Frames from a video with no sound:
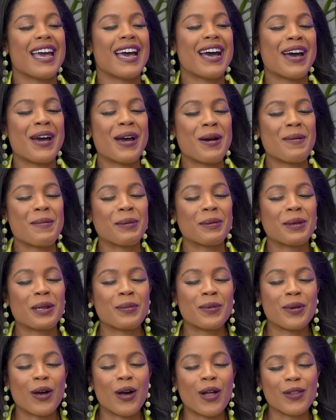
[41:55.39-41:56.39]
I'm
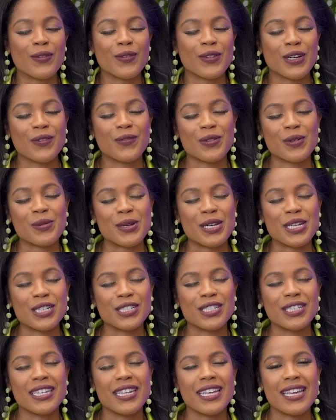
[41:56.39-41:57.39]
going to put all of your
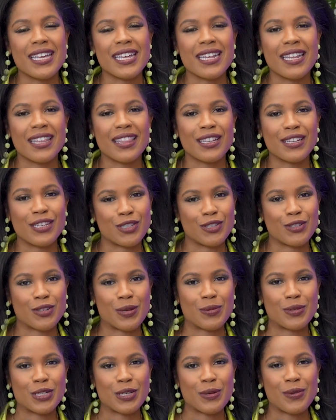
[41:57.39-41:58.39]
information in the
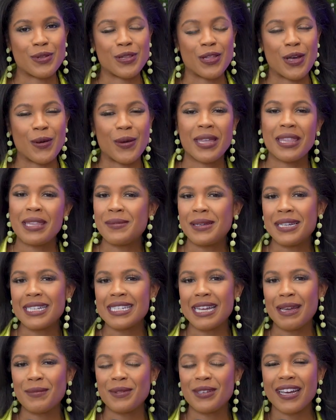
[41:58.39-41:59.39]
description below. In the
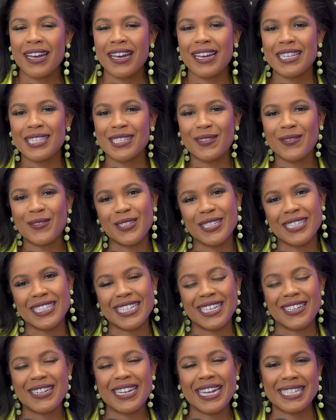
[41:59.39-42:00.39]
meantime, you guys, we'll
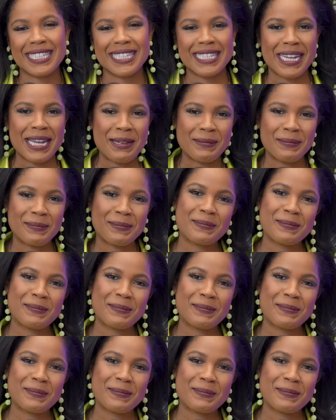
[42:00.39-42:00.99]
see you next time.